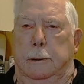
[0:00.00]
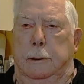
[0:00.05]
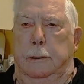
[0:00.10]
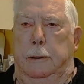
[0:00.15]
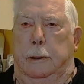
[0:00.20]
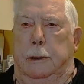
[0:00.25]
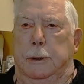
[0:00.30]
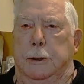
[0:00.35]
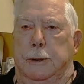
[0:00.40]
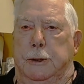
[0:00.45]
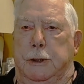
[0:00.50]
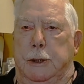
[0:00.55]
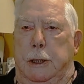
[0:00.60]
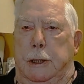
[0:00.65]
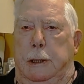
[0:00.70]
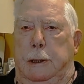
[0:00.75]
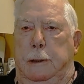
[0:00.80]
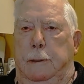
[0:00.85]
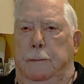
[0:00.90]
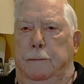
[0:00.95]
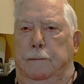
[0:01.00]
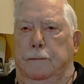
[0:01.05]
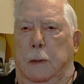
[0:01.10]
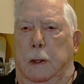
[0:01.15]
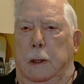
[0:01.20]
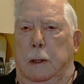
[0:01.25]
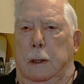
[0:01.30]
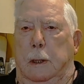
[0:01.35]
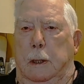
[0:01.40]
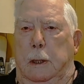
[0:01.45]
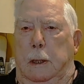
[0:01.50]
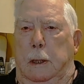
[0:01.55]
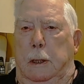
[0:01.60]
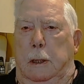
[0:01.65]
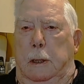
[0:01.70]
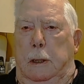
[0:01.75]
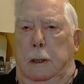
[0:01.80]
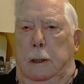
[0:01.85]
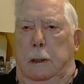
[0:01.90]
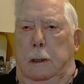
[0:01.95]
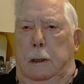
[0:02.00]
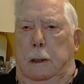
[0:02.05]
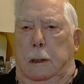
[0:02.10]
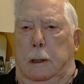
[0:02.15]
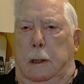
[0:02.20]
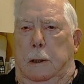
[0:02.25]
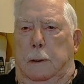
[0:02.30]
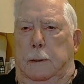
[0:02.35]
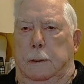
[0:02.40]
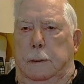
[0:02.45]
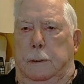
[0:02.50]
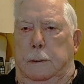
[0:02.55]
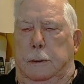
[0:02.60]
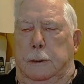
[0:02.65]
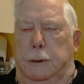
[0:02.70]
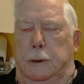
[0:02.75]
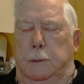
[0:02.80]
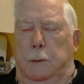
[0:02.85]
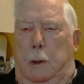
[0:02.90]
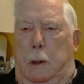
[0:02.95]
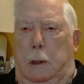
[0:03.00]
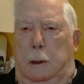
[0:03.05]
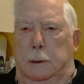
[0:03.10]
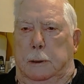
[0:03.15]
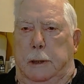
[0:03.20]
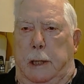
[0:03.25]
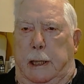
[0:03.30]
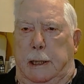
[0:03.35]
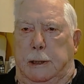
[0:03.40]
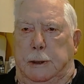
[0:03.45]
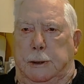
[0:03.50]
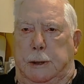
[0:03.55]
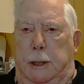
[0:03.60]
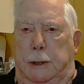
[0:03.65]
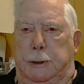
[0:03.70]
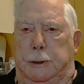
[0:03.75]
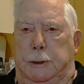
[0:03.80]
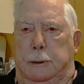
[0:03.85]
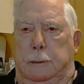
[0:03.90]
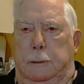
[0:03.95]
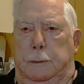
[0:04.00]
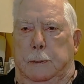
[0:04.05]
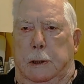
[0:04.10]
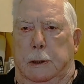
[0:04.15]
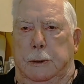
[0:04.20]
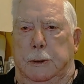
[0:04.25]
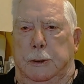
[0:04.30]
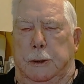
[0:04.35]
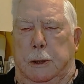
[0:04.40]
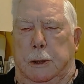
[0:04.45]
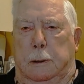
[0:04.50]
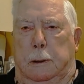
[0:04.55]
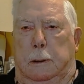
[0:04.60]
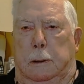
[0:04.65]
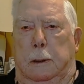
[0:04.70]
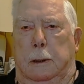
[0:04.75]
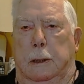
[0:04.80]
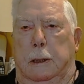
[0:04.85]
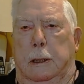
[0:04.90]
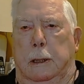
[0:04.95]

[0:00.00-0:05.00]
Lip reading: You can see the small dike system that still